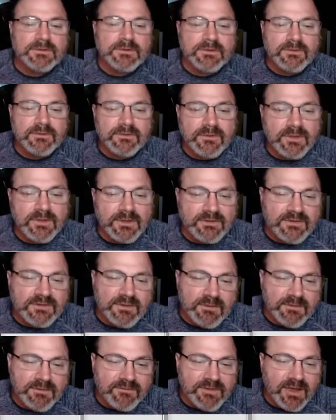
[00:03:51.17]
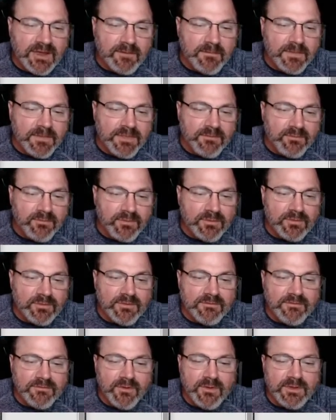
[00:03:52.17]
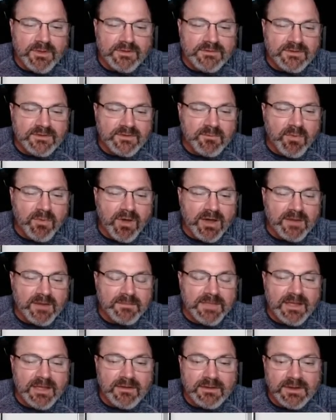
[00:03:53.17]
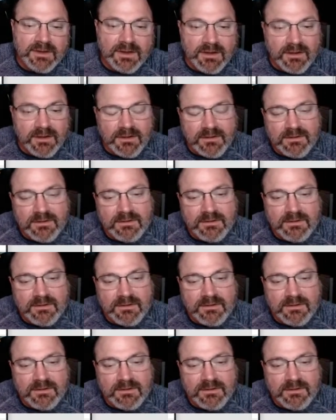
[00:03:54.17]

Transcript: So you can see we've come through the focus. It's bottomed out here.